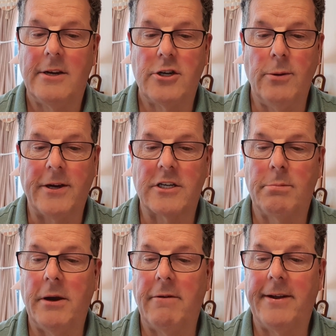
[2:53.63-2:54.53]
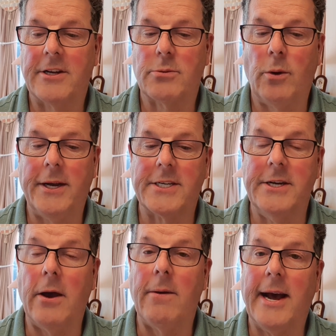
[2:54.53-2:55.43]
to experience what is
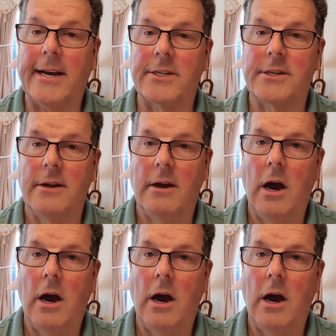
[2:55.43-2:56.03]
known as